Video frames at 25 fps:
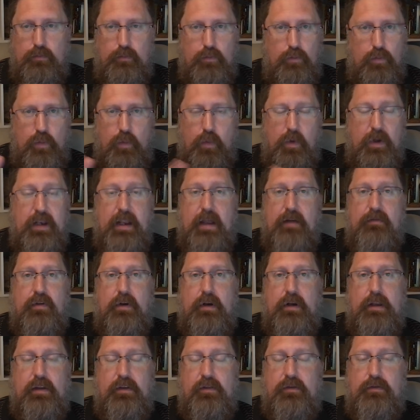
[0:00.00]

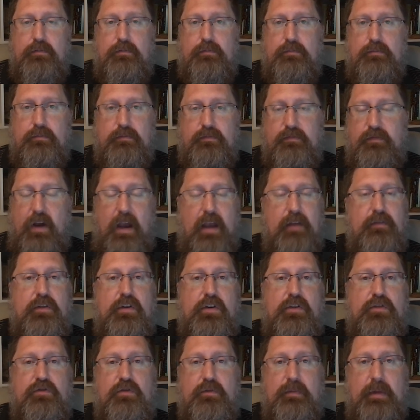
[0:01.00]
whenever it is five
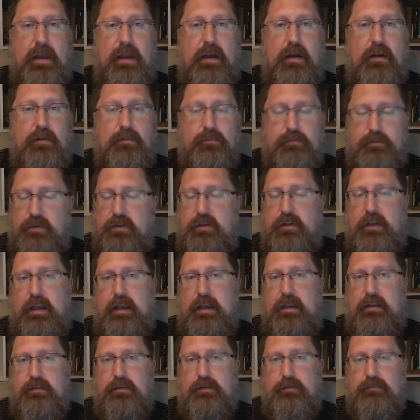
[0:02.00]
years from now,
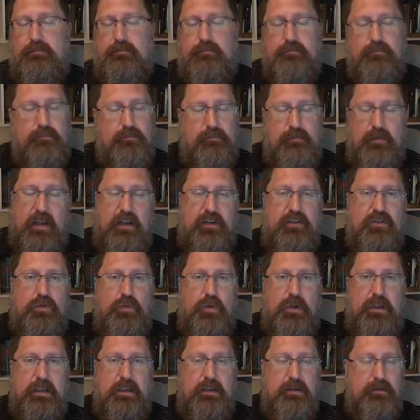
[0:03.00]
tonight, next
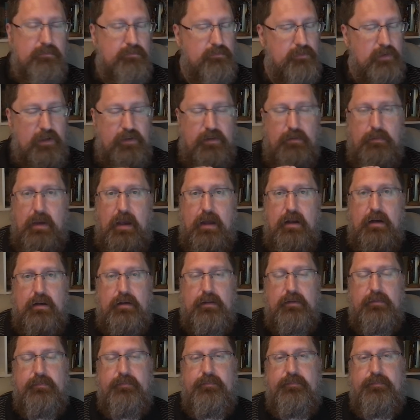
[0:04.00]
week, doesn't matter.